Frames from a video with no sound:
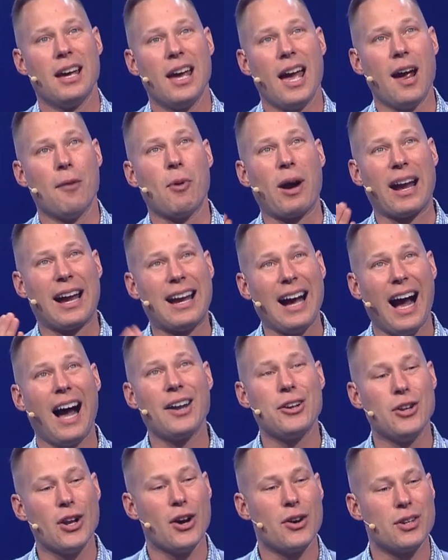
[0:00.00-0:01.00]
And what
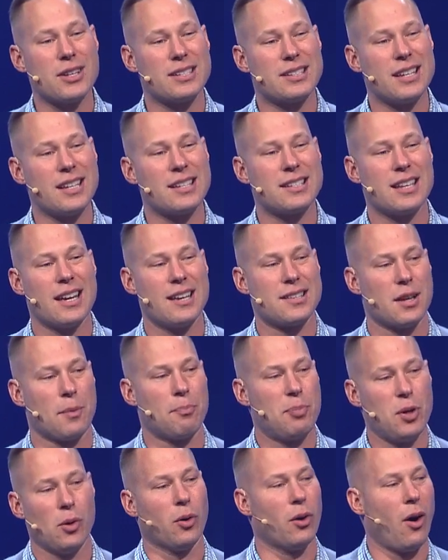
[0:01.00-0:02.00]
God notices is a
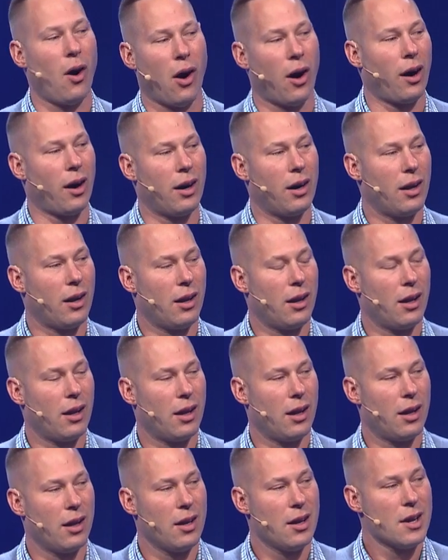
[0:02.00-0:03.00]
pure heart.
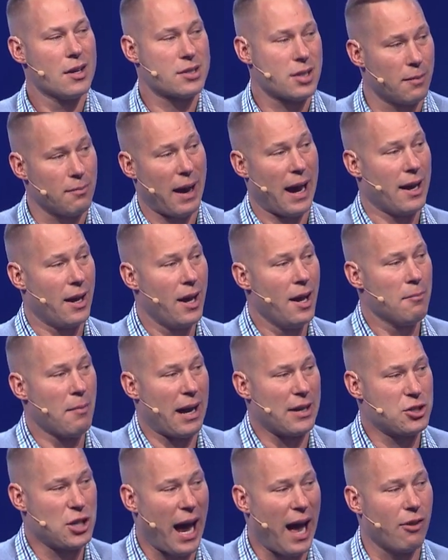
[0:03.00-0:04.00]
So
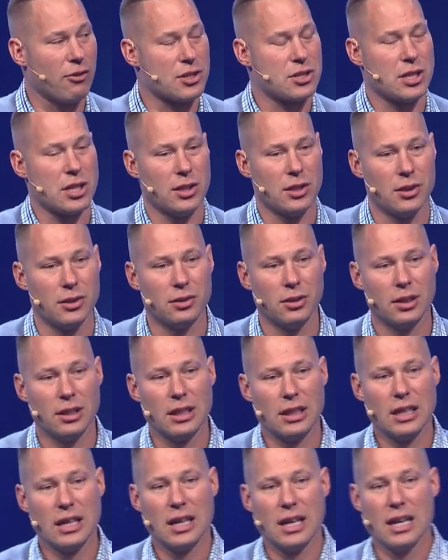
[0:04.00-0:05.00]
my challenge to you
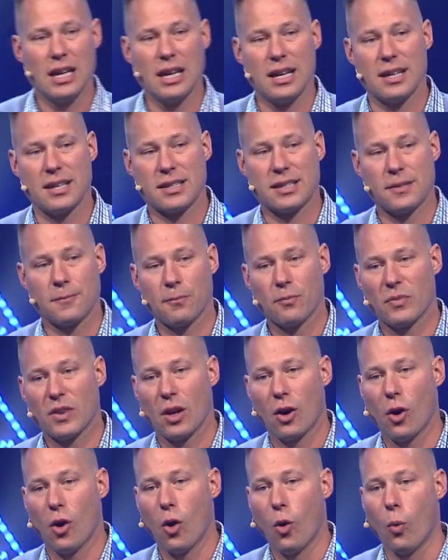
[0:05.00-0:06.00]
is,
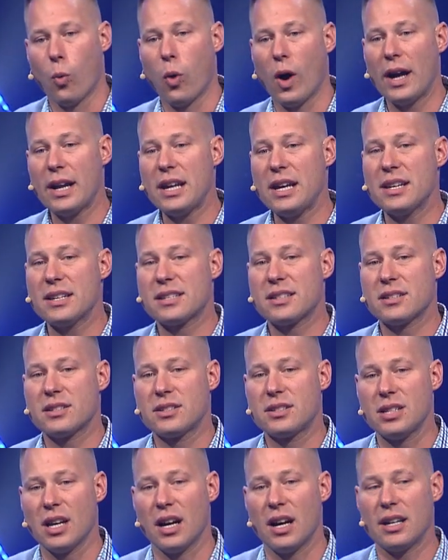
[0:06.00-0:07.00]
what is
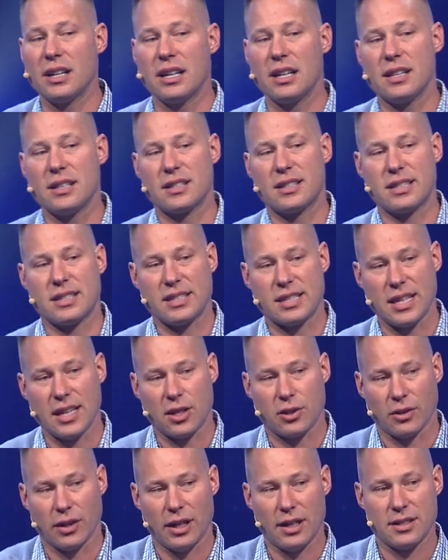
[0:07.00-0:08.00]
done in
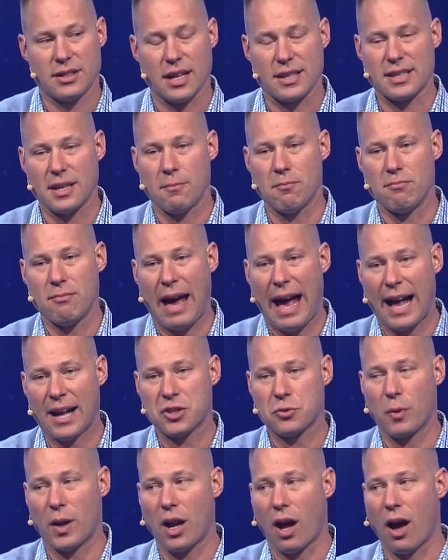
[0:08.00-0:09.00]
secret, does it
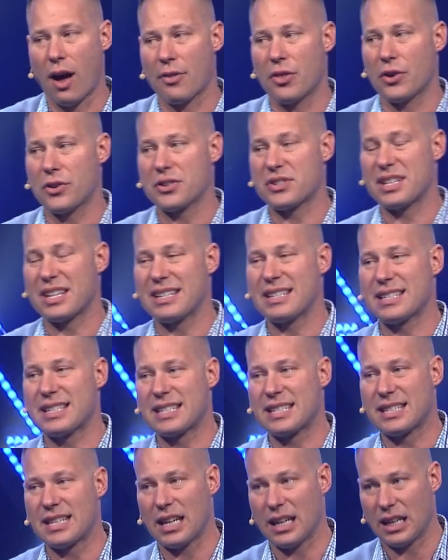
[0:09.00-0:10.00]
match what others
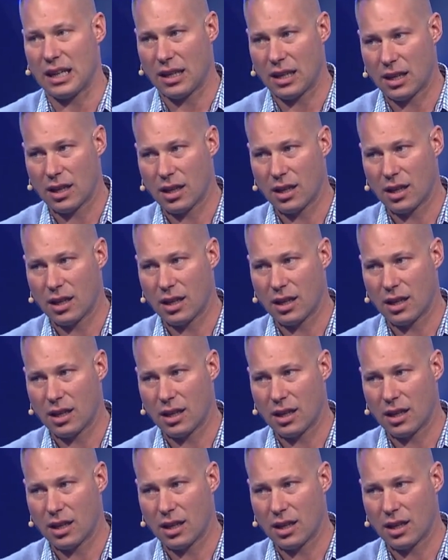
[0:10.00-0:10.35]
see?